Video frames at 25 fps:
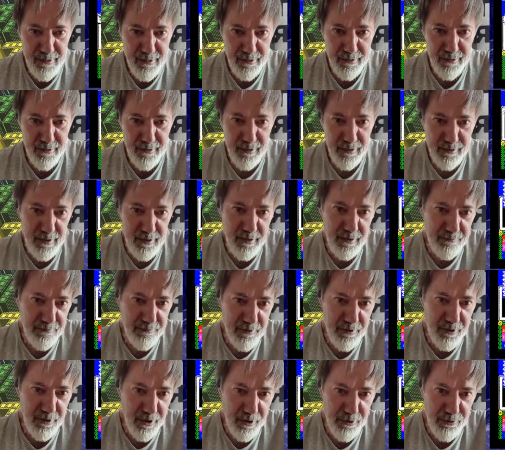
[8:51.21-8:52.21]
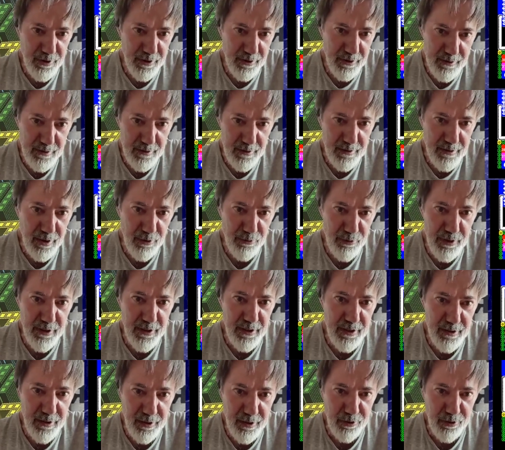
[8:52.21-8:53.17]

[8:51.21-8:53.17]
And I didn't even know that there were any